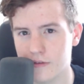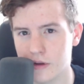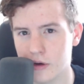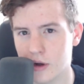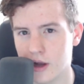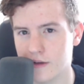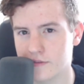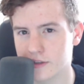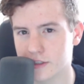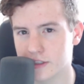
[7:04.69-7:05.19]
You
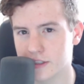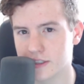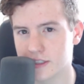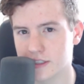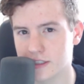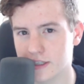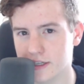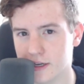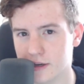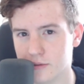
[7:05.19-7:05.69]
don't have to
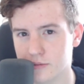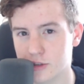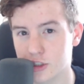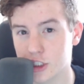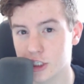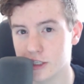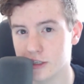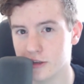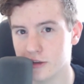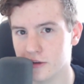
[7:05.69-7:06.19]
just,
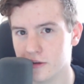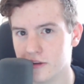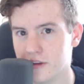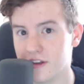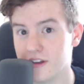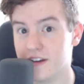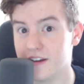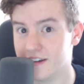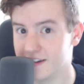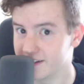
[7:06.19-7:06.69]
chill,
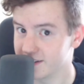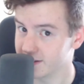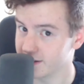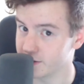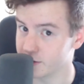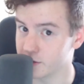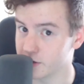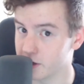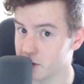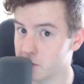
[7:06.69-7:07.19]

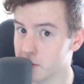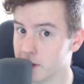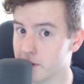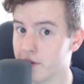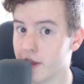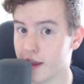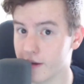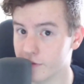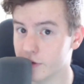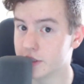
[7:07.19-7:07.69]
if you know what I
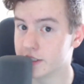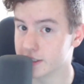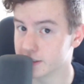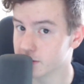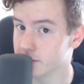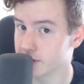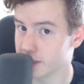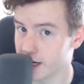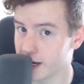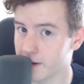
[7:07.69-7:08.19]
mean, every
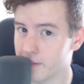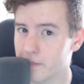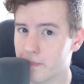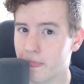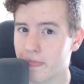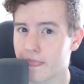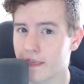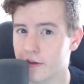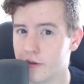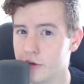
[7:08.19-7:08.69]
single
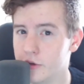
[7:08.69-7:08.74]
time.